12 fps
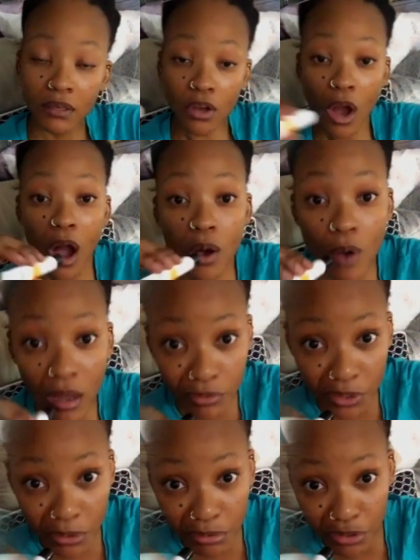It's
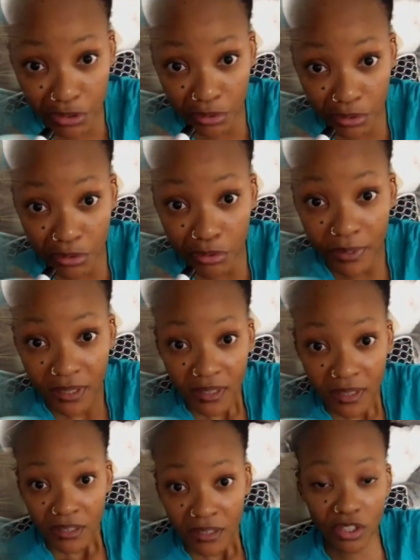all you gon'
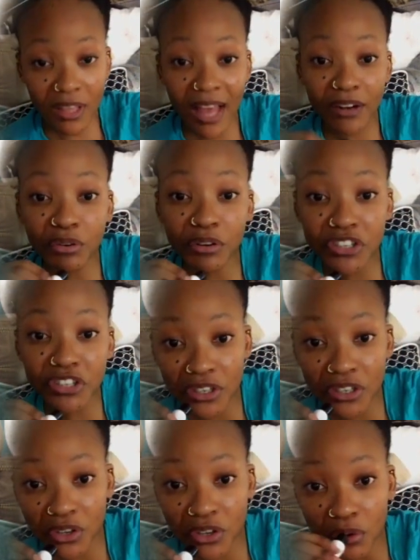get in this time.
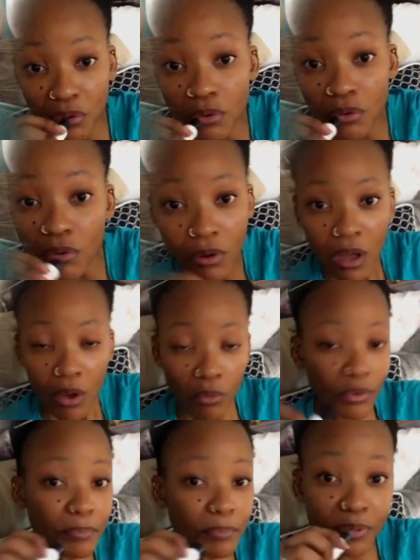It's all you gon'
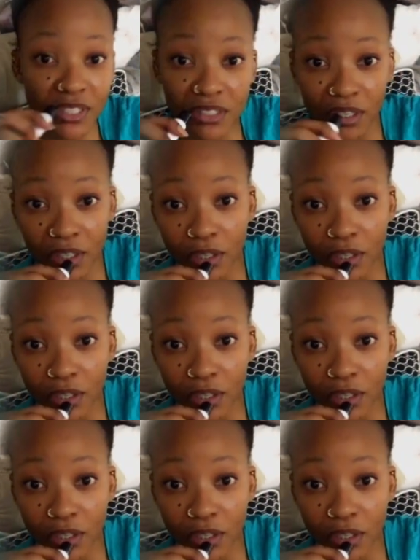have in this